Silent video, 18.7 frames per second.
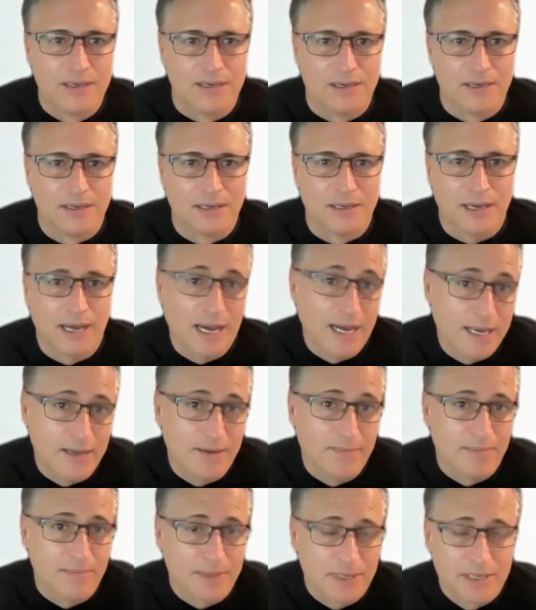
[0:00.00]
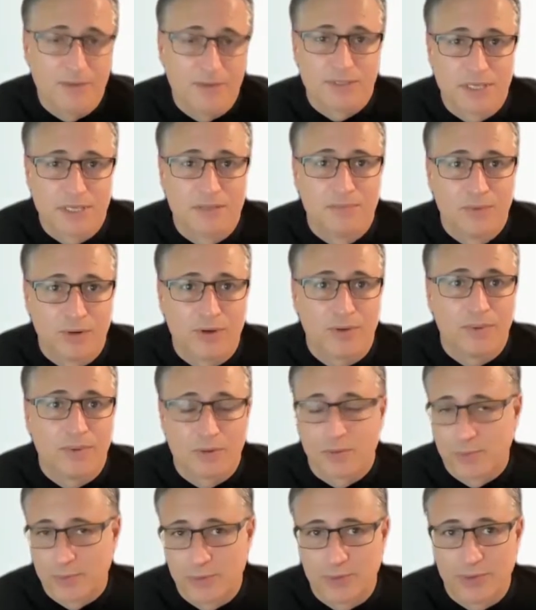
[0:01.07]
I am interested more about
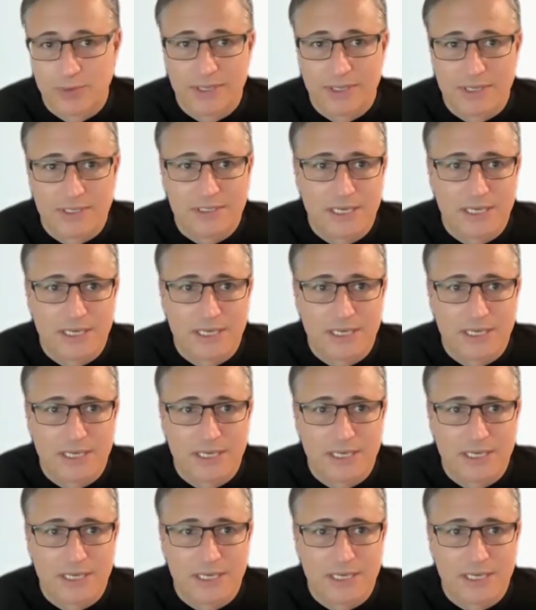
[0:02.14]
opportunities.